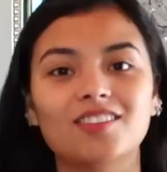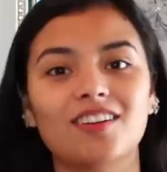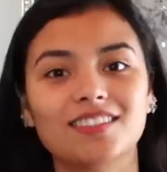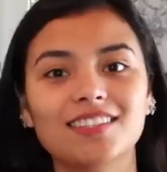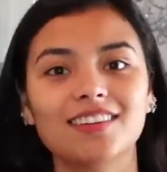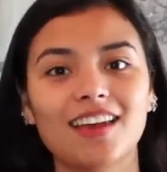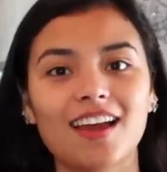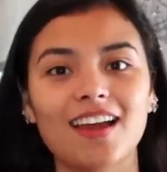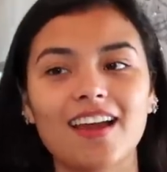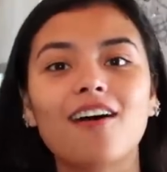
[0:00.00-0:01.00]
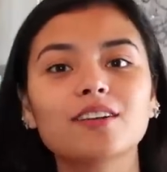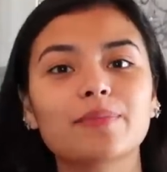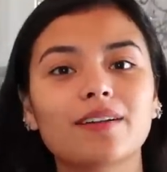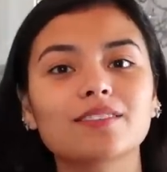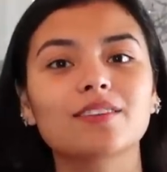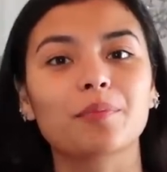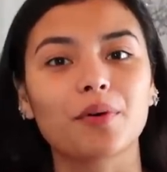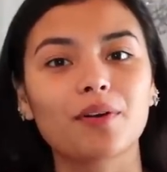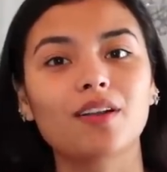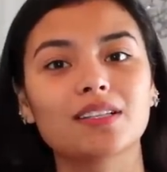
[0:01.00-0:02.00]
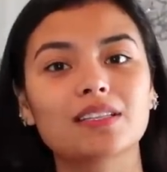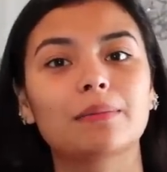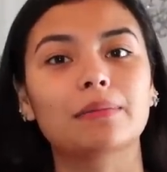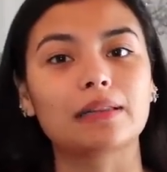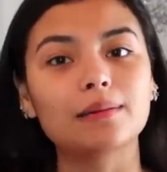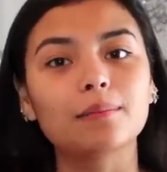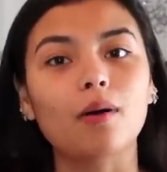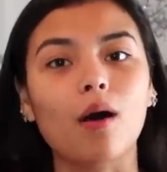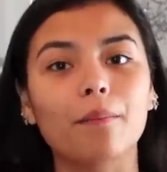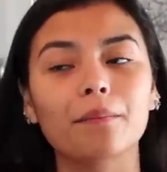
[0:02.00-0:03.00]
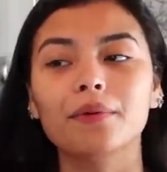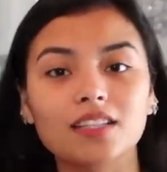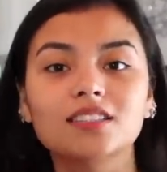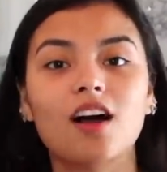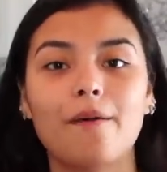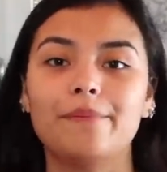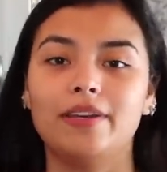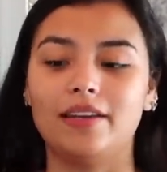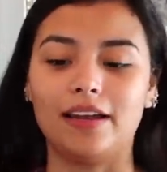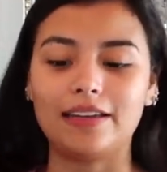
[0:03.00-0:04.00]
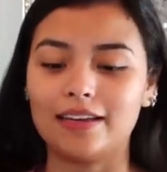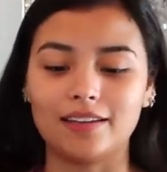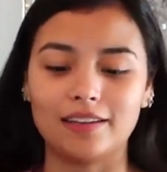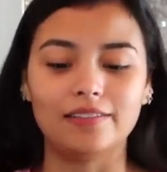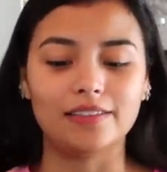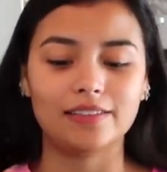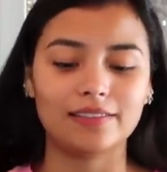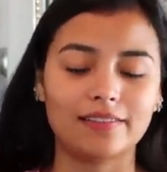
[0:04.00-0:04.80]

Did y'all see that? I was about to put on some lip balm. It's not mini, I can't do it.